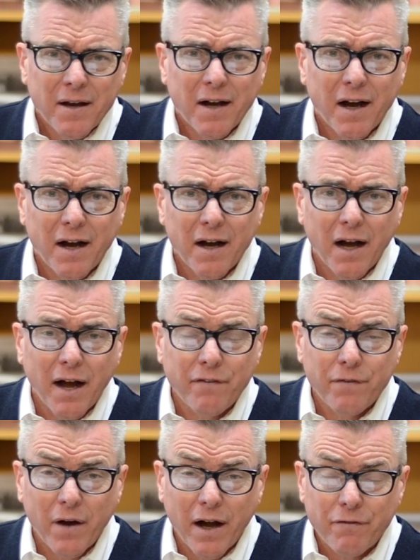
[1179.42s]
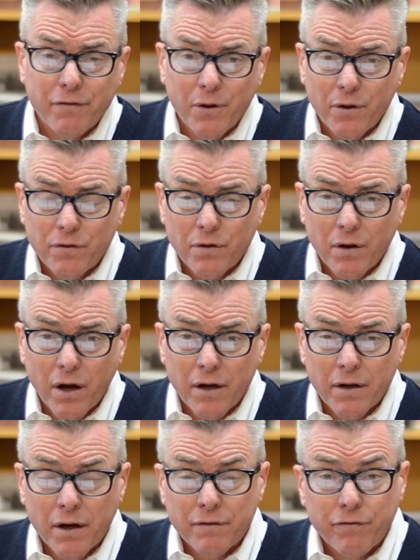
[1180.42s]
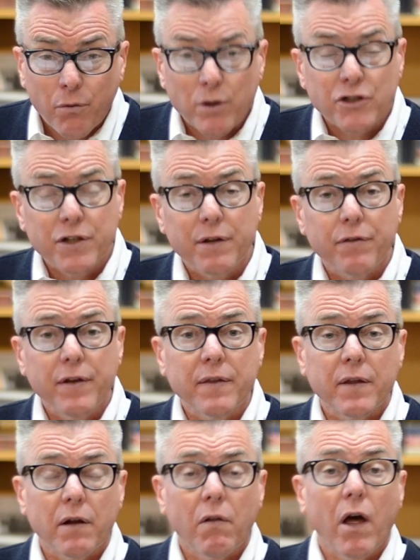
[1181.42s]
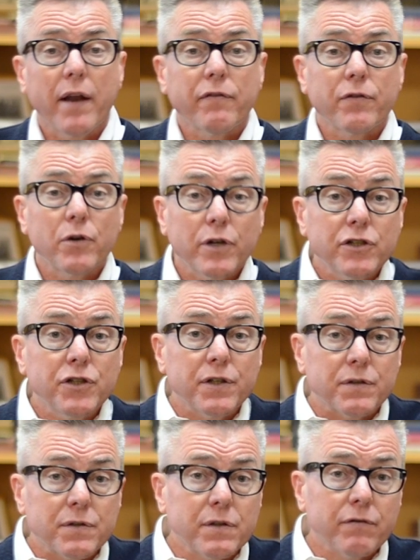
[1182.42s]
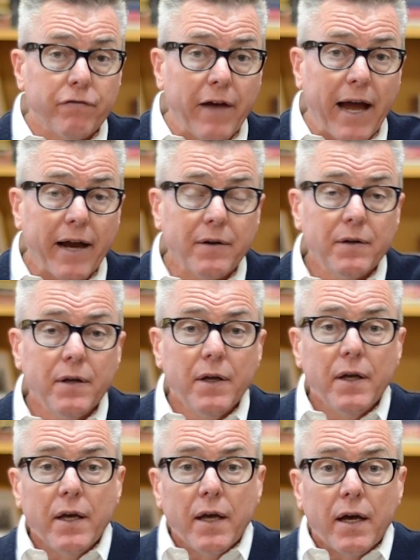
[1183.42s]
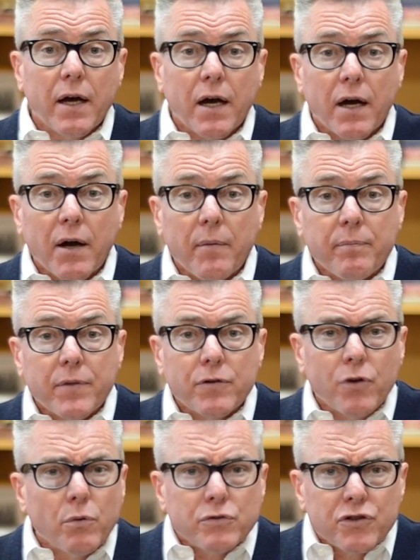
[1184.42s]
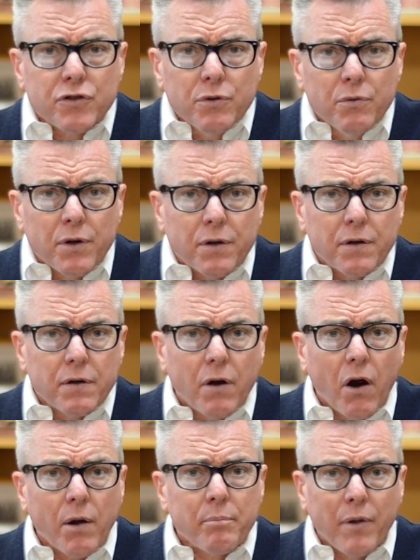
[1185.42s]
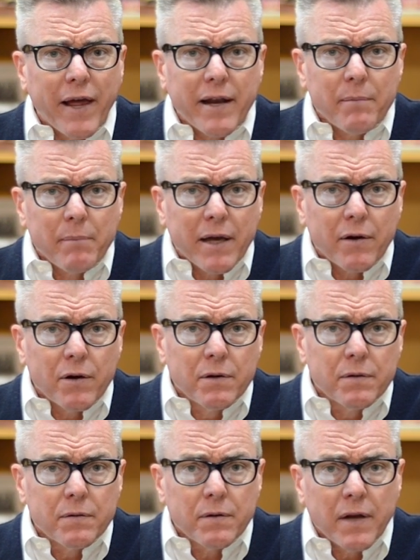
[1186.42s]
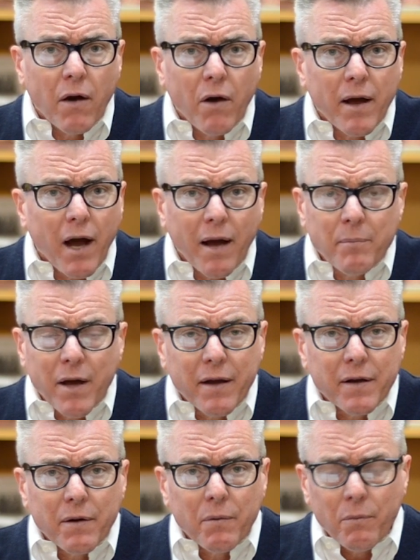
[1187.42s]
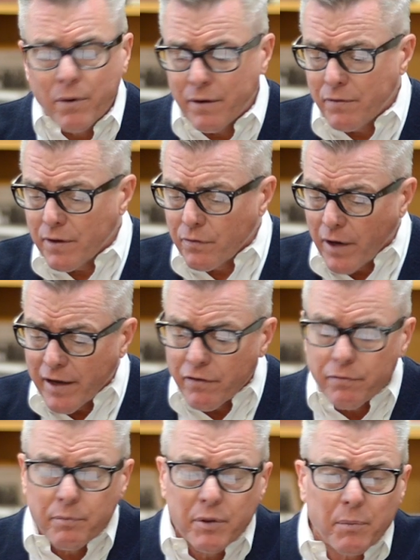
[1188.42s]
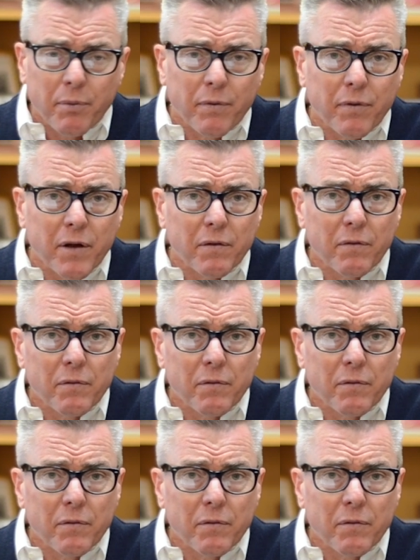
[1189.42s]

I, I feel it's an unfortunate thing that a lot of Christians, in fact, um, don't steward our planet better. Now, I, am not a, one of these kind of people that